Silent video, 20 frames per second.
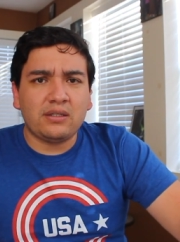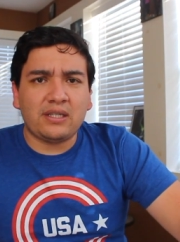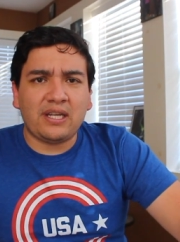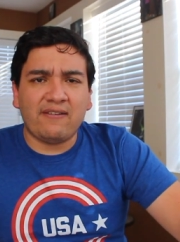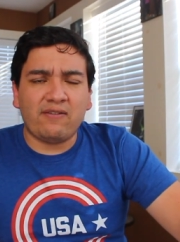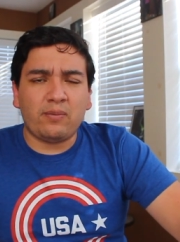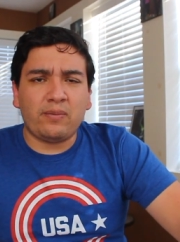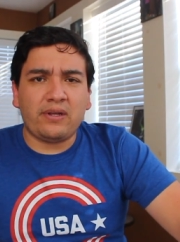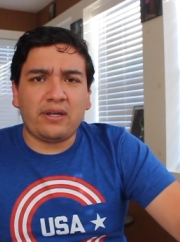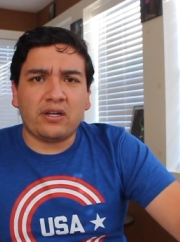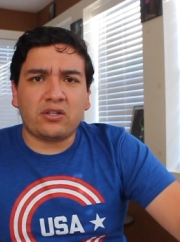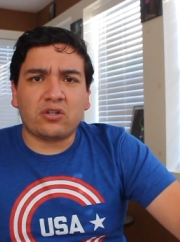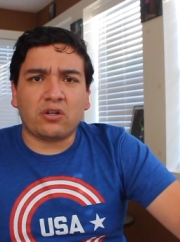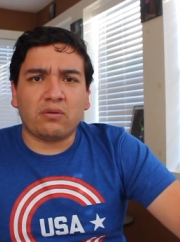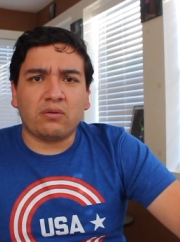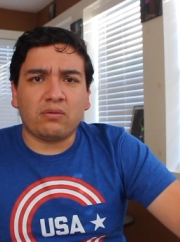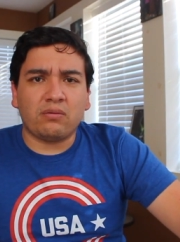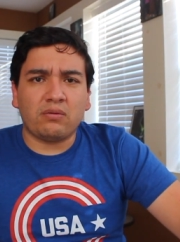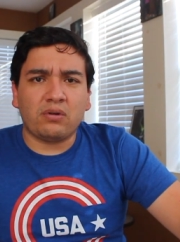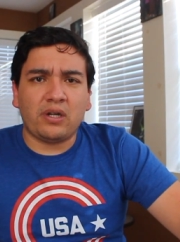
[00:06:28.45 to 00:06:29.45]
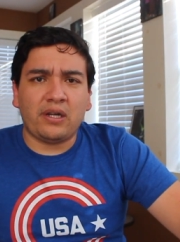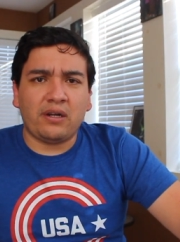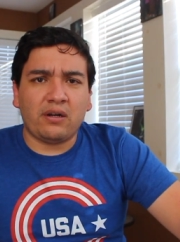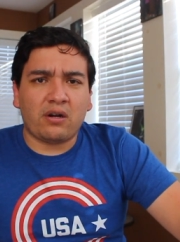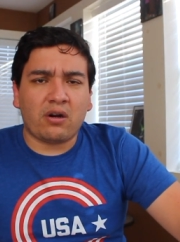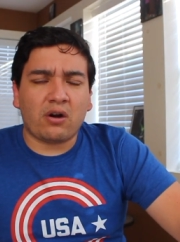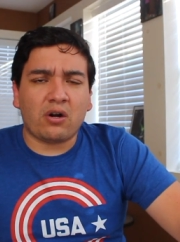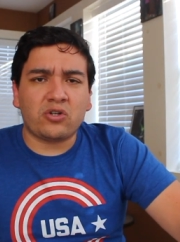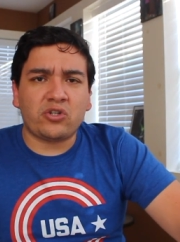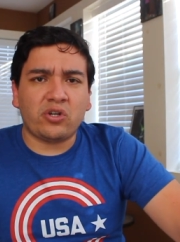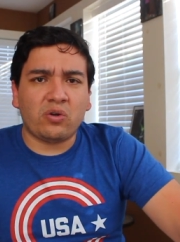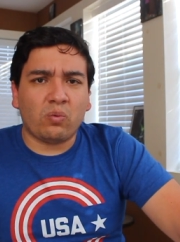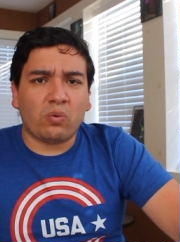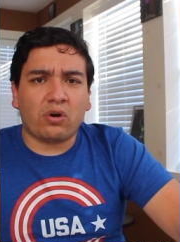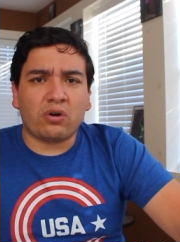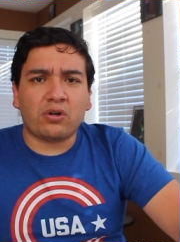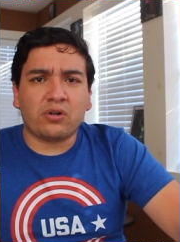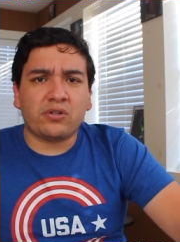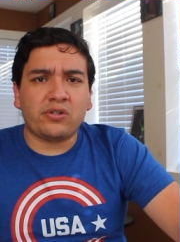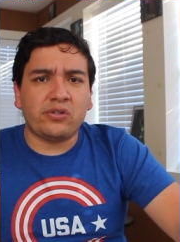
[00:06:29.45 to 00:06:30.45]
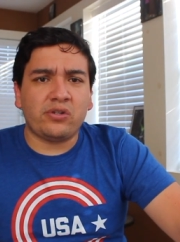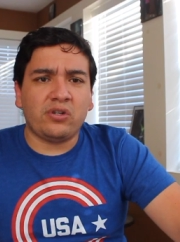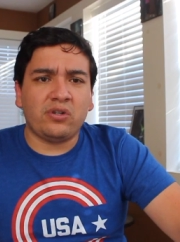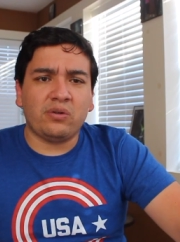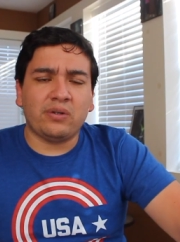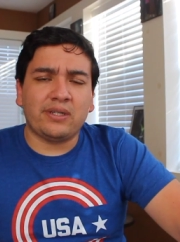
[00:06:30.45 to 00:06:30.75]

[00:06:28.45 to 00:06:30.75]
Give them an extra encouraging word or two,